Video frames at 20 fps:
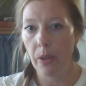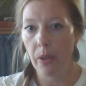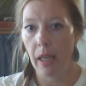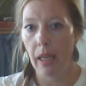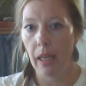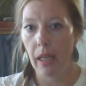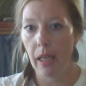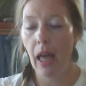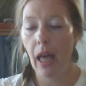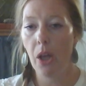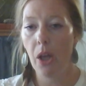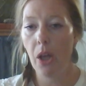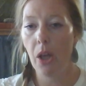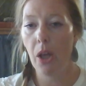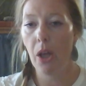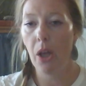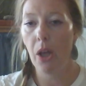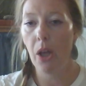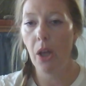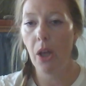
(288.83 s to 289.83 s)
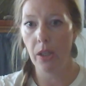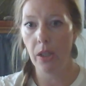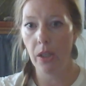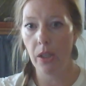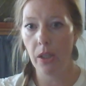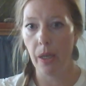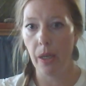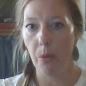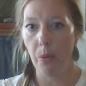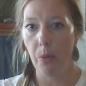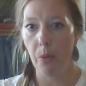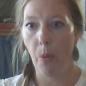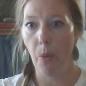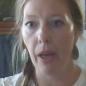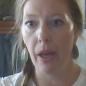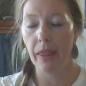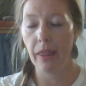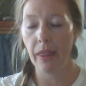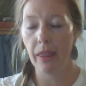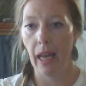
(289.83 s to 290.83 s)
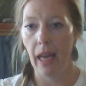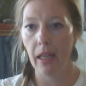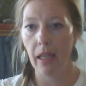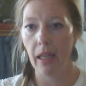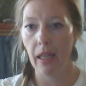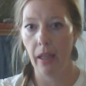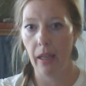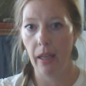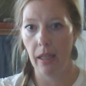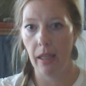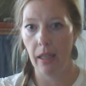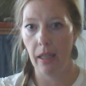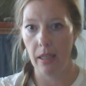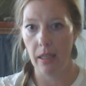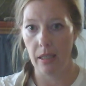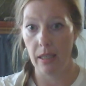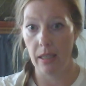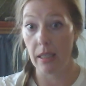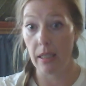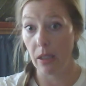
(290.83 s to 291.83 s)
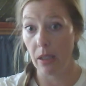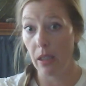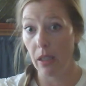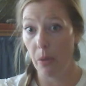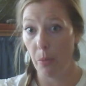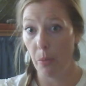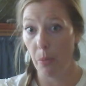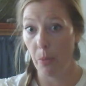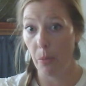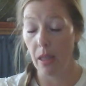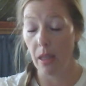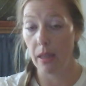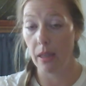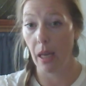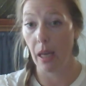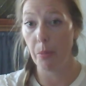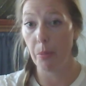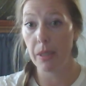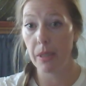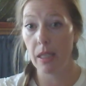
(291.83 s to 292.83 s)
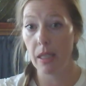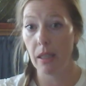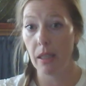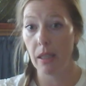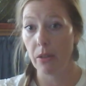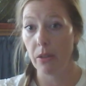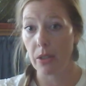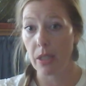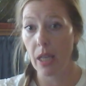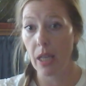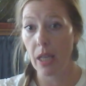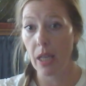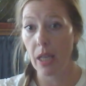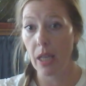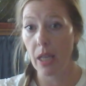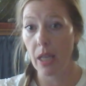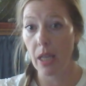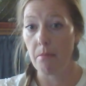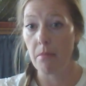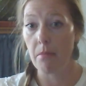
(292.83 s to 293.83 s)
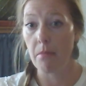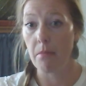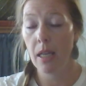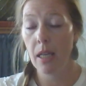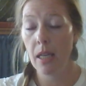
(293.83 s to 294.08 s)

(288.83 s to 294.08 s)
and help evaluate what that client is dealing with at that particular time.